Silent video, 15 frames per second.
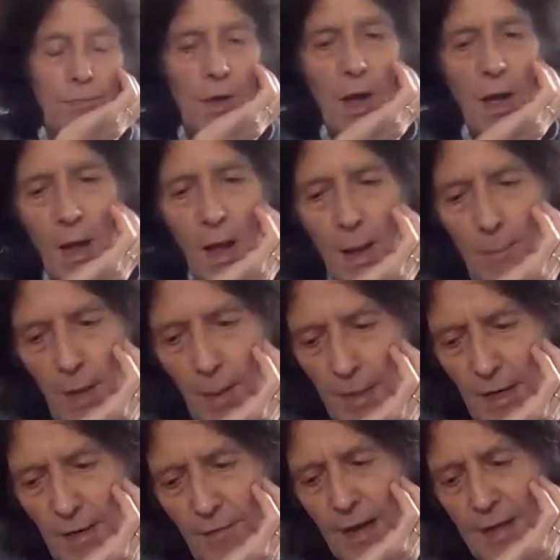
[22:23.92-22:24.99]
no, I'm, i mean,
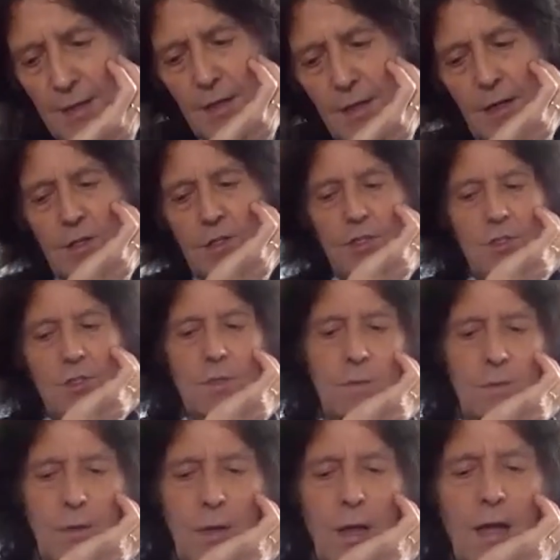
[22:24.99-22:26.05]
I've had issues.
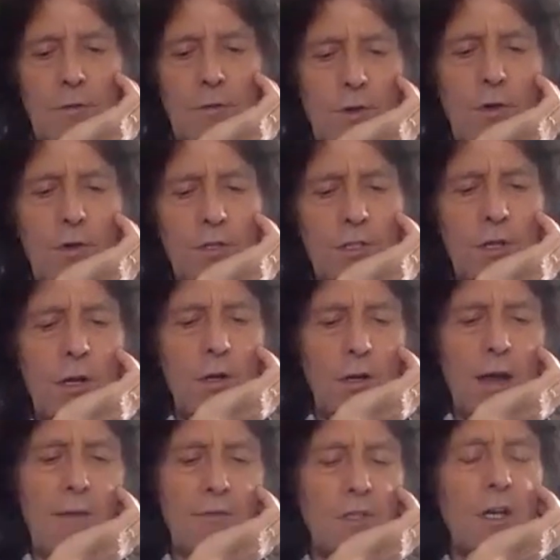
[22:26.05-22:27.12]
I wrote a song
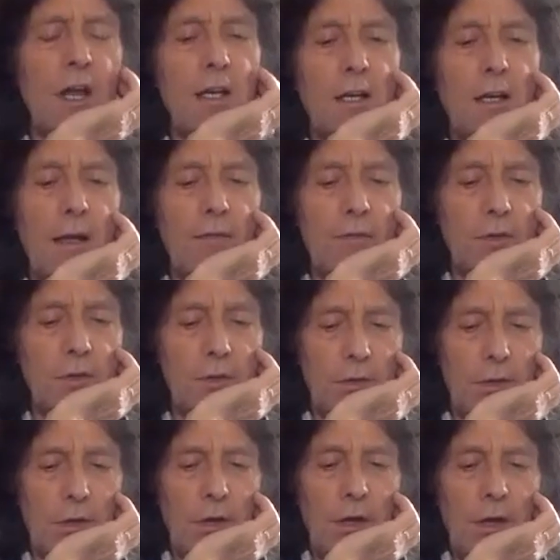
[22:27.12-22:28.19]
after 9 11.
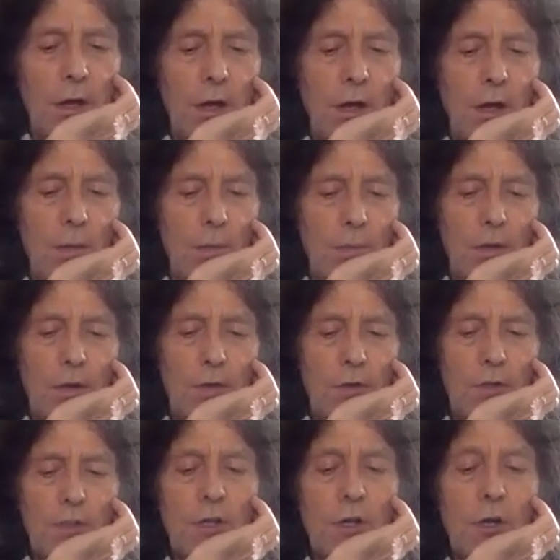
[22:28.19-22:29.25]
Uh, I wrote a
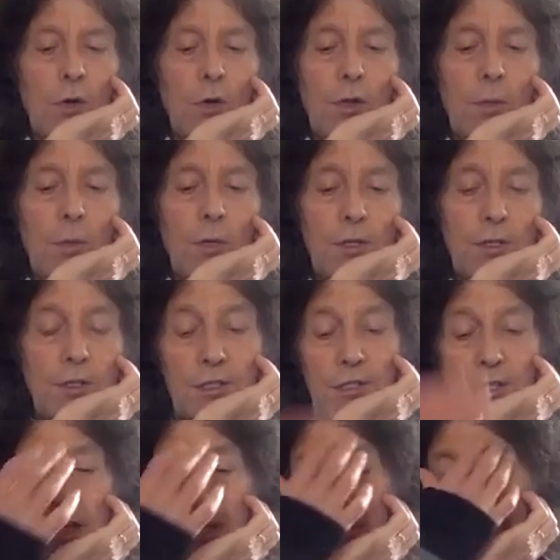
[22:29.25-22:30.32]
song called All They Wanted to
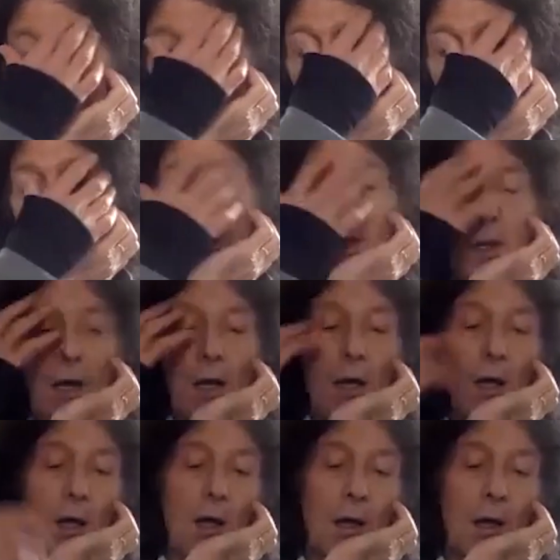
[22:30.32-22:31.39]
Say, hmm.
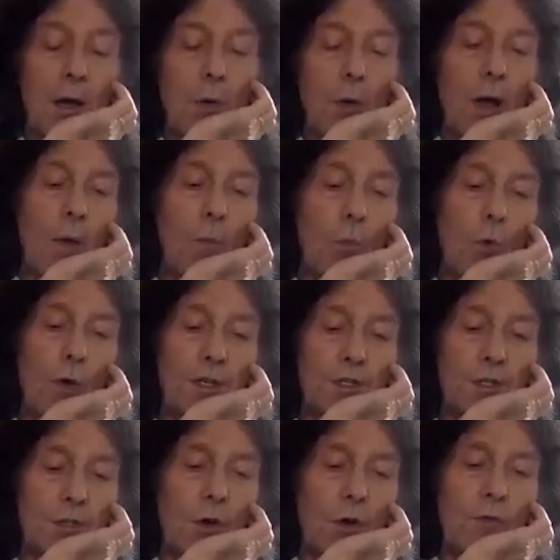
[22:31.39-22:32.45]
uh, and
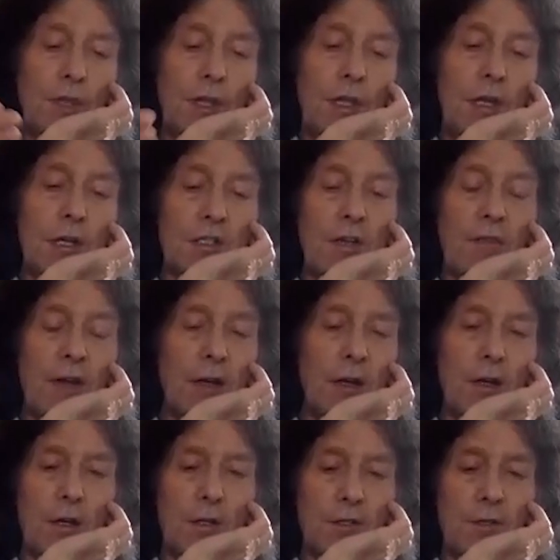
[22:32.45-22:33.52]
which over the years I've had
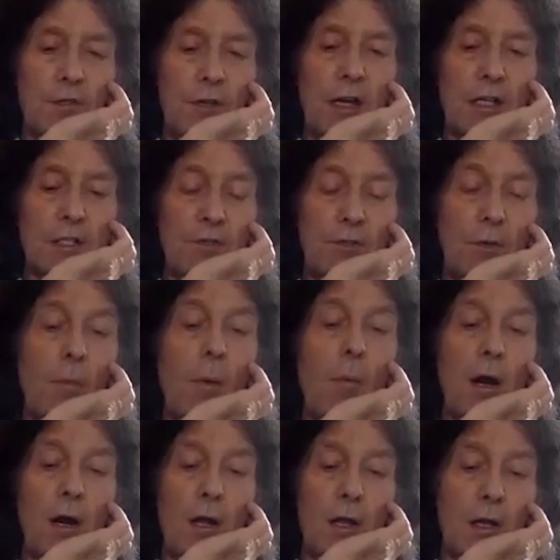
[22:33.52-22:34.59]
lots of reaction from
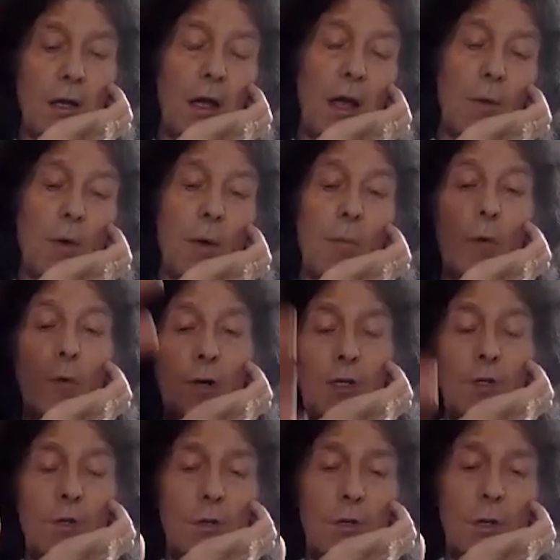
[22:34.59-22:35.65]
America. And when we were
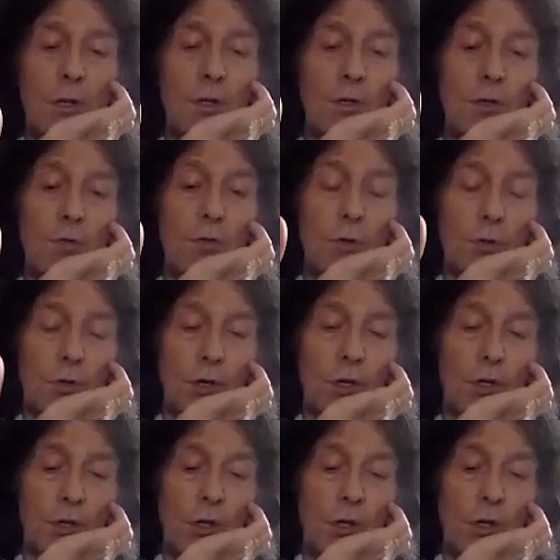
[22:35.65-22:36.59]
in, in New York